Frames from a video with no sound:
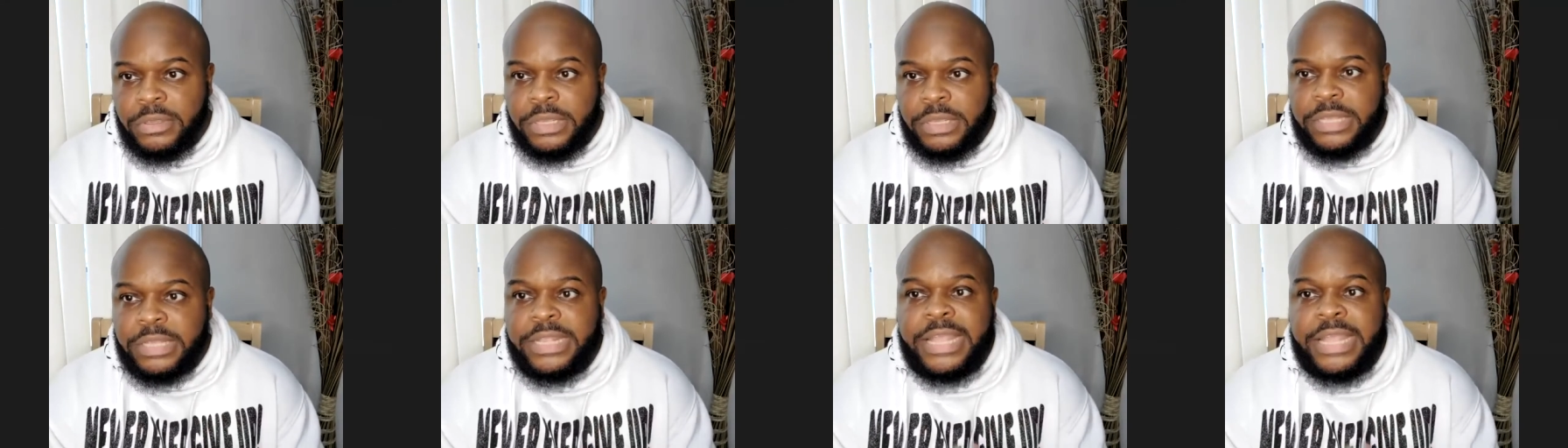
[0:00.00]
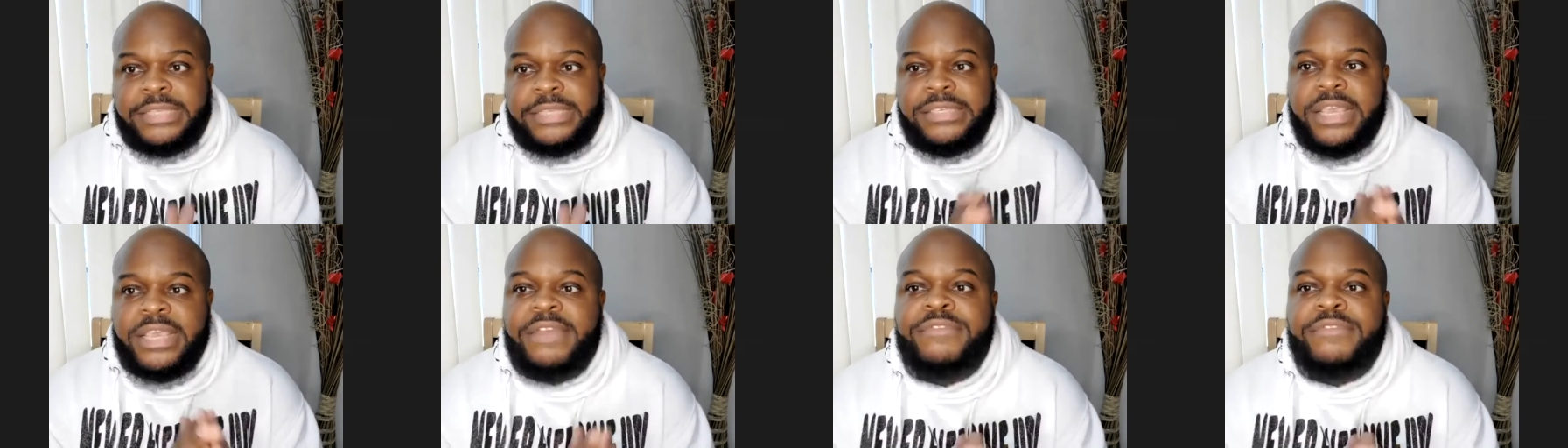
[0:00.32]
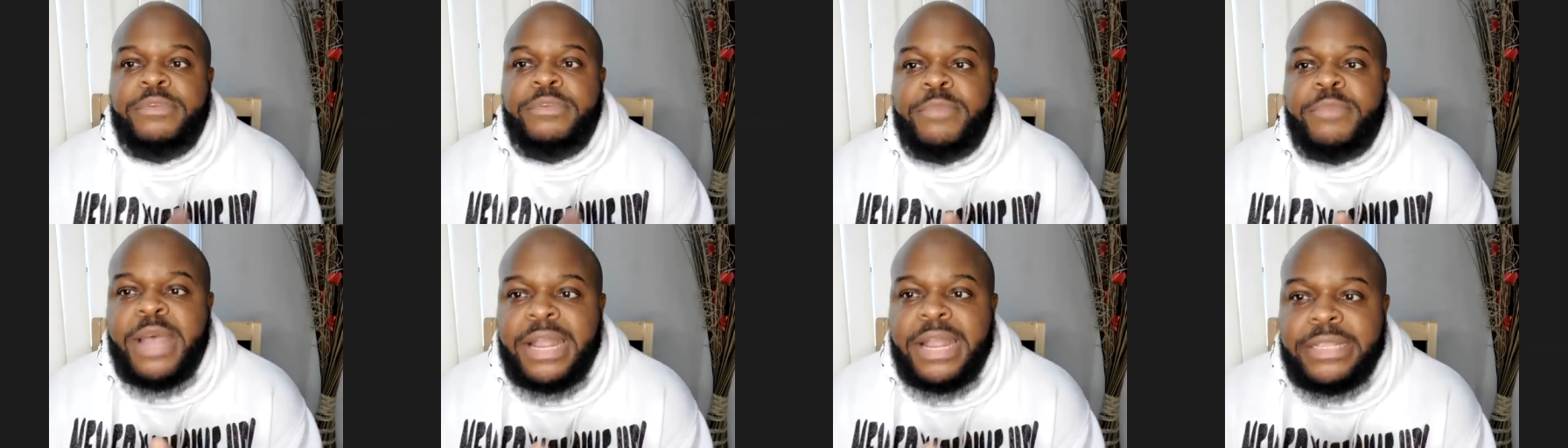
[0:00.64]
And that's
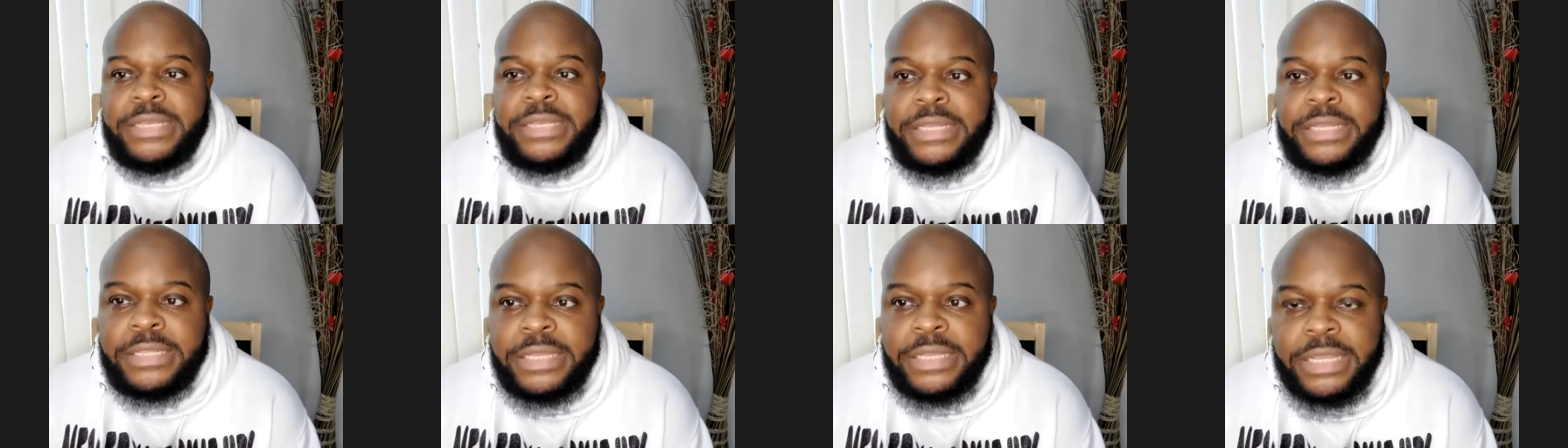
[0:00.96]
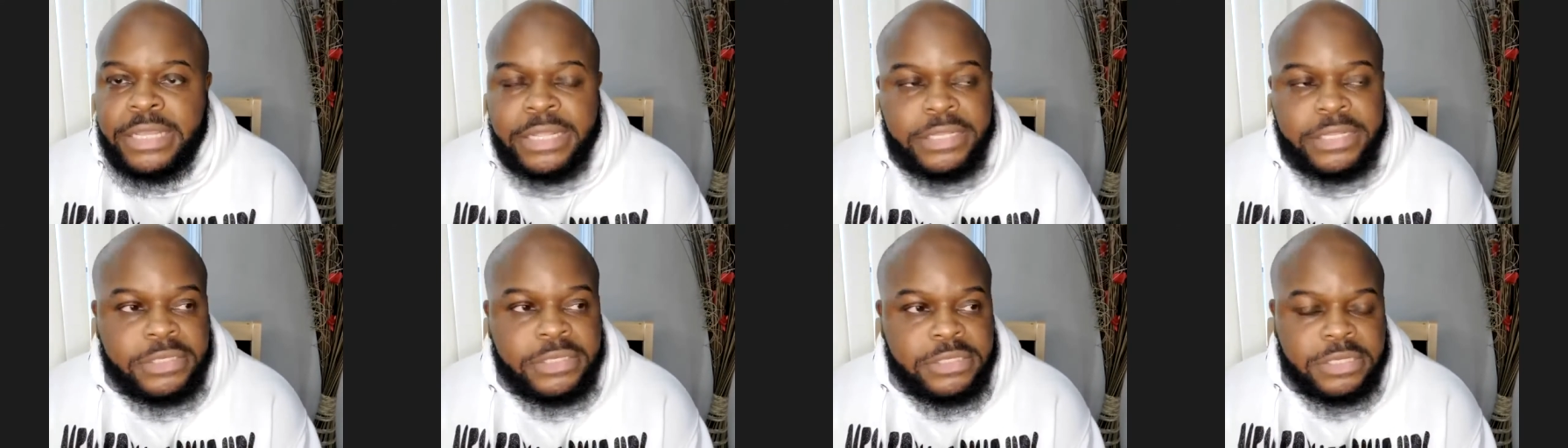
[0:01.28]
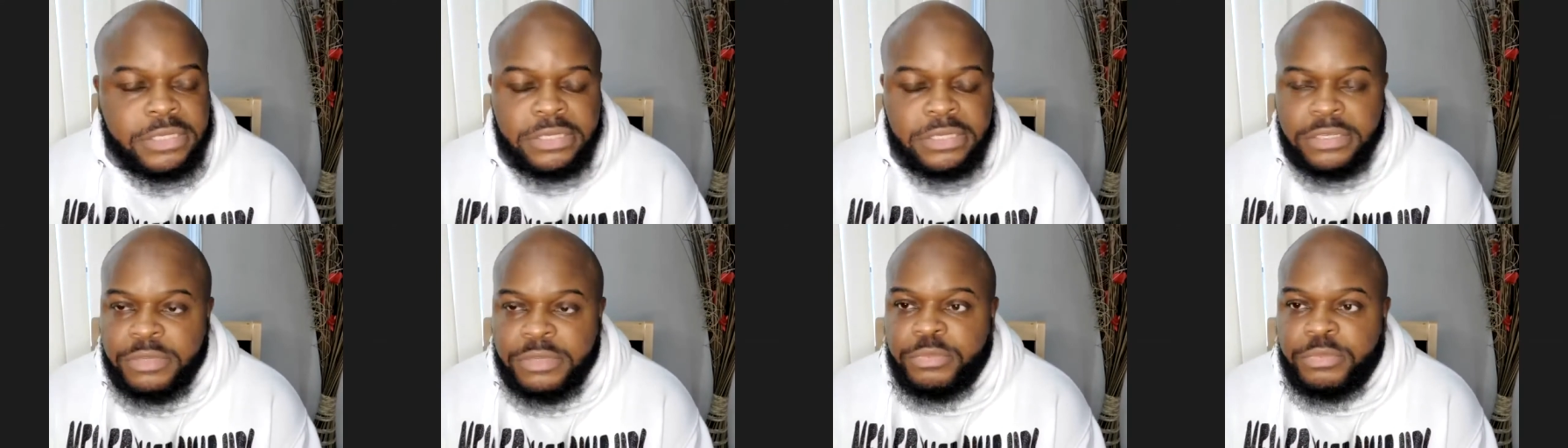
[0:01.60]
everybody in the
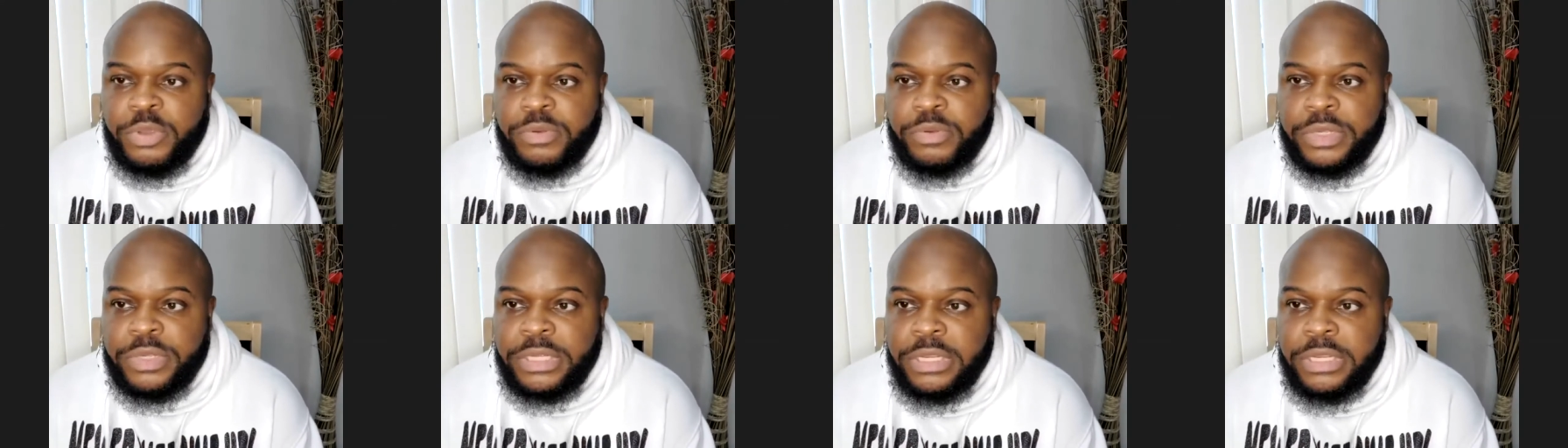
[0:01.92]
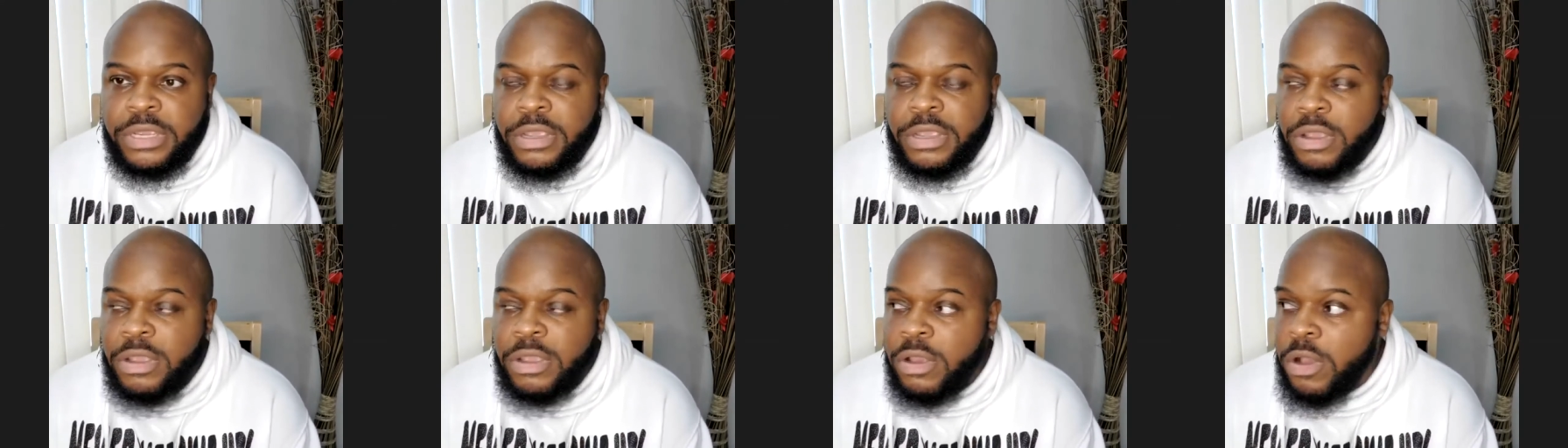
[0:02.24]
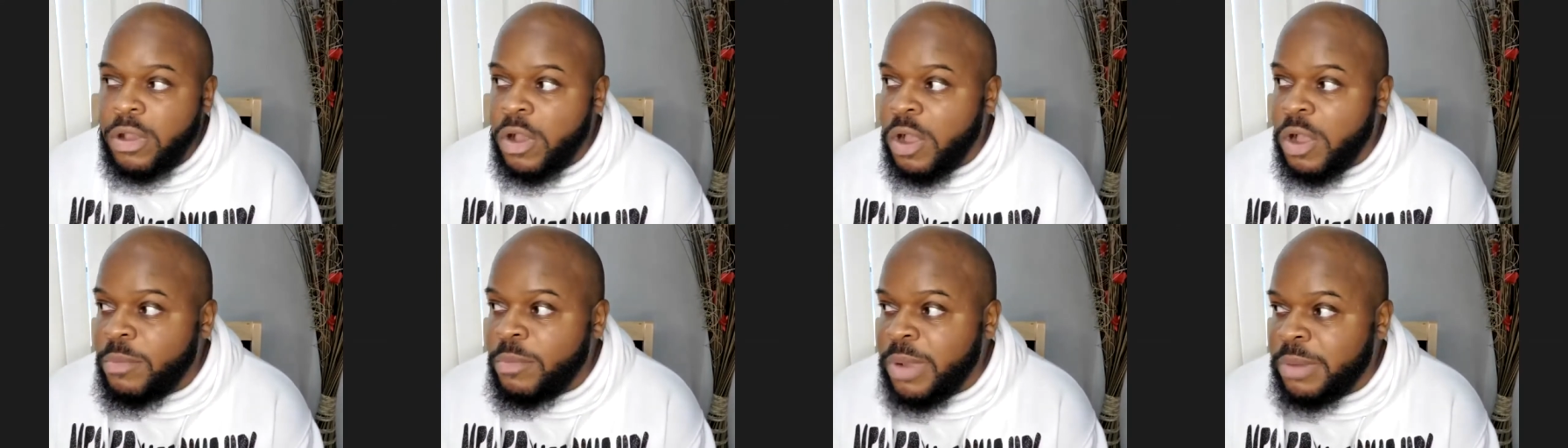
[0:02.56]
innocent community
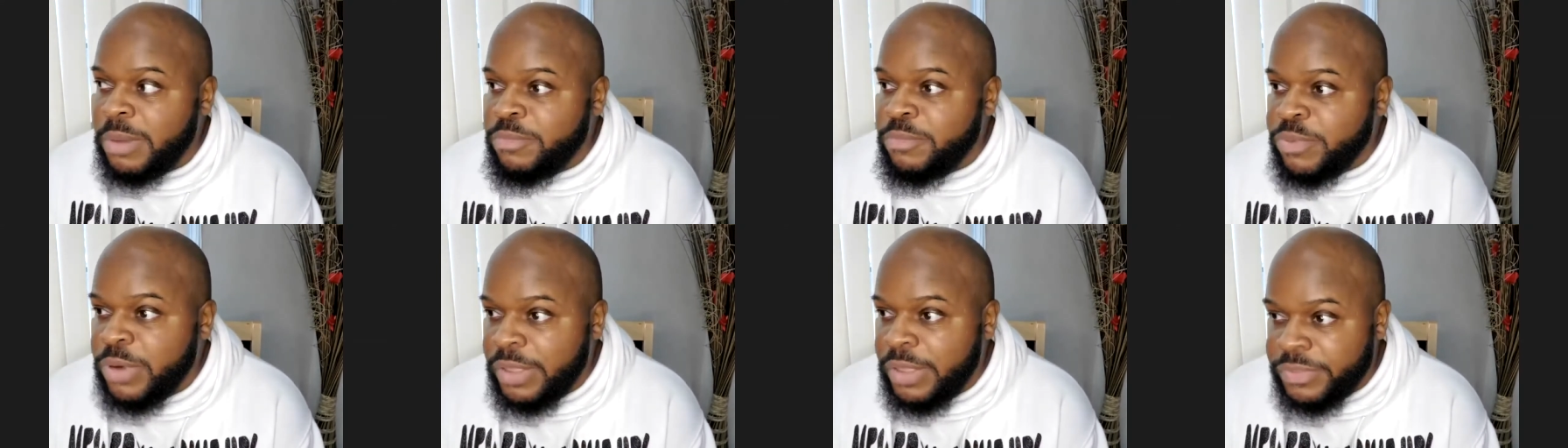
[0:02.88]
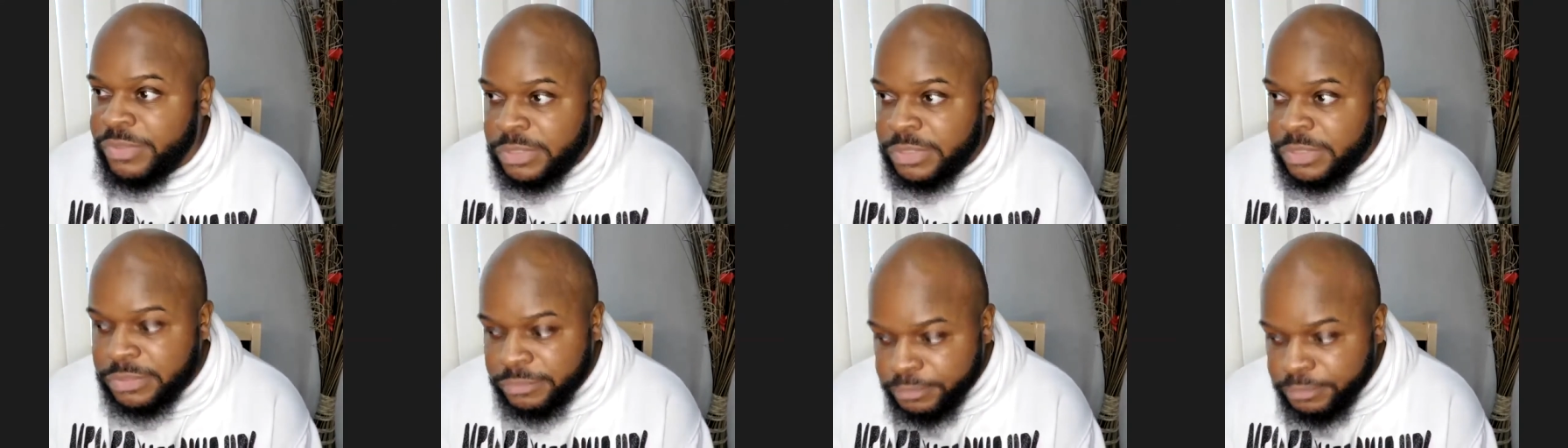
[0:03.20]
are my brothers.